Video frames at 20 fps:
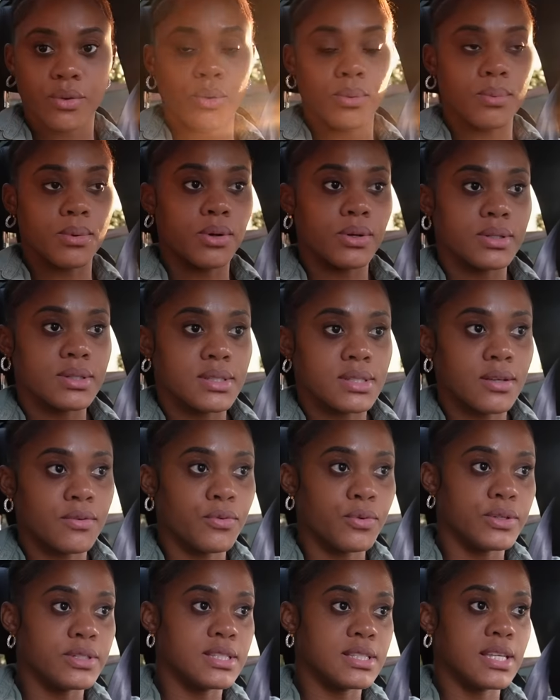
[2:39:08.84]
Home Goods
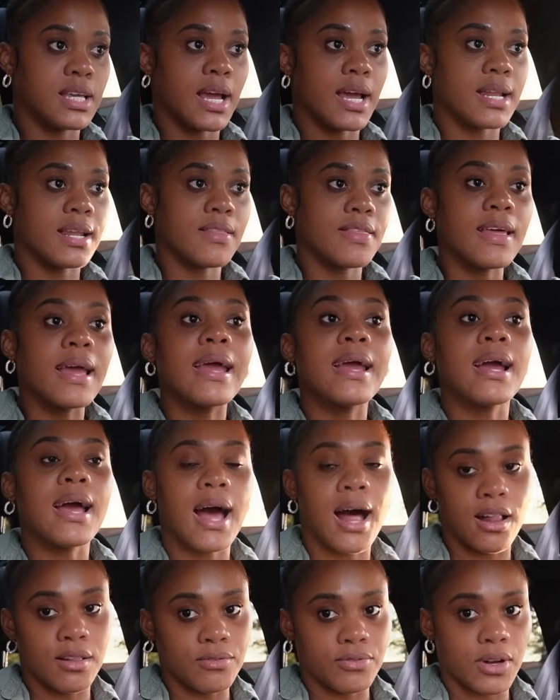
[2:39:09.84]
if we see anything
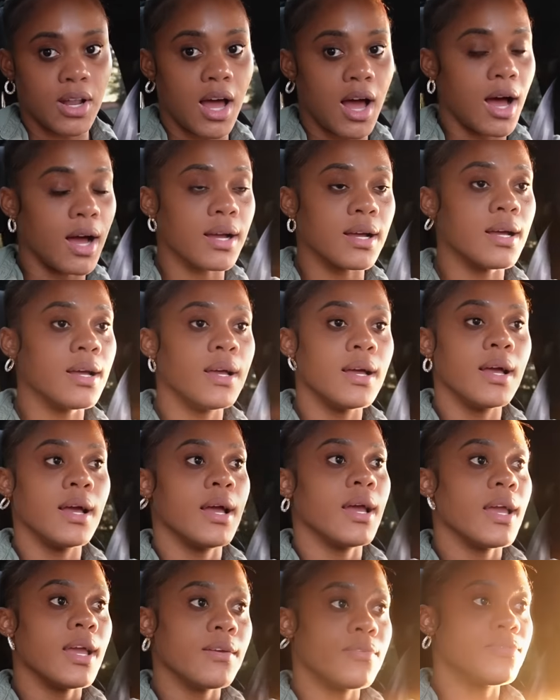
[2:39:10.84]
I'll vlog
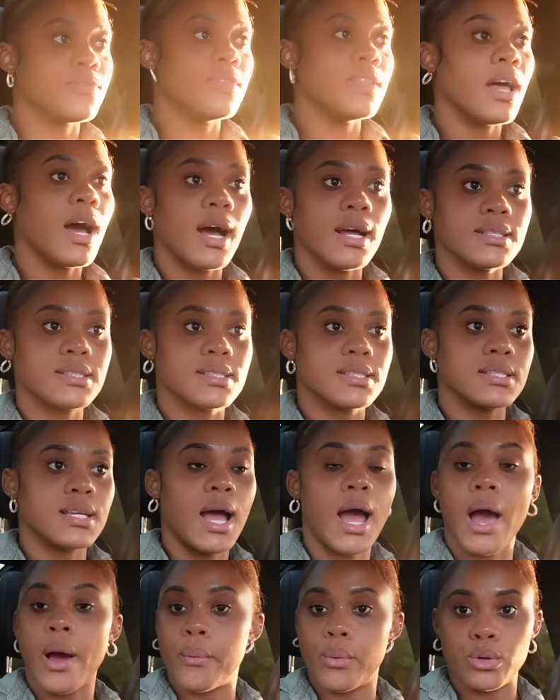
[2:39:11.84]
if not
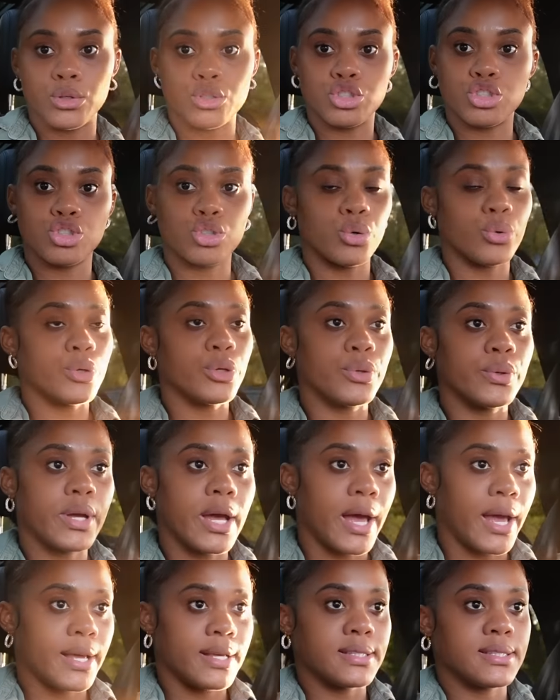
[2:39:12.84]
I won't show you
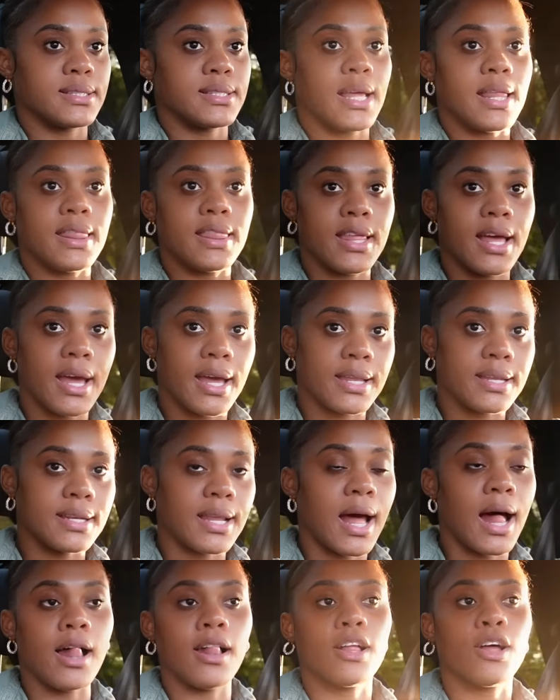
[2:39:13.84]
guys and
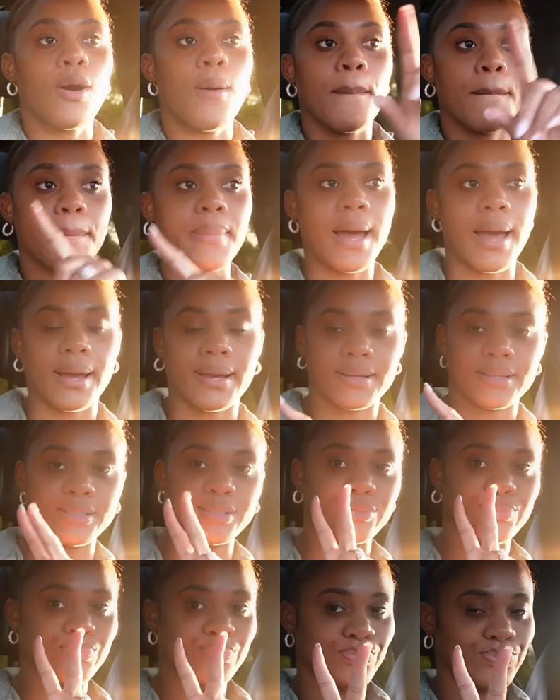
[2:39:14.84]
then I'll come back
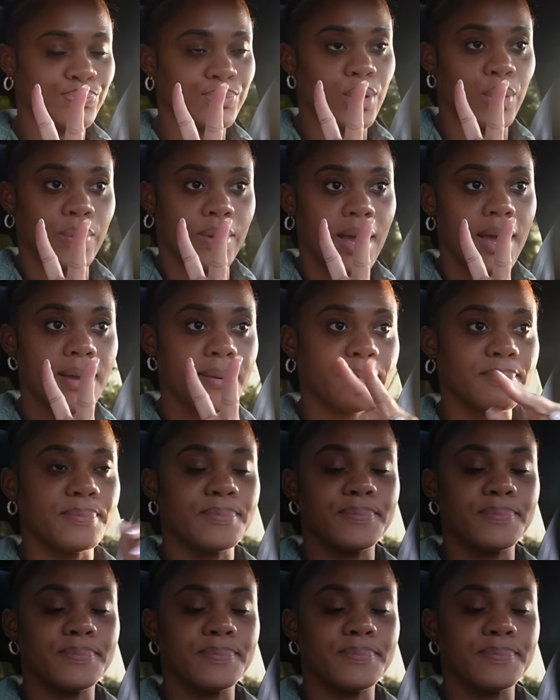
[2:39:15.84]
okay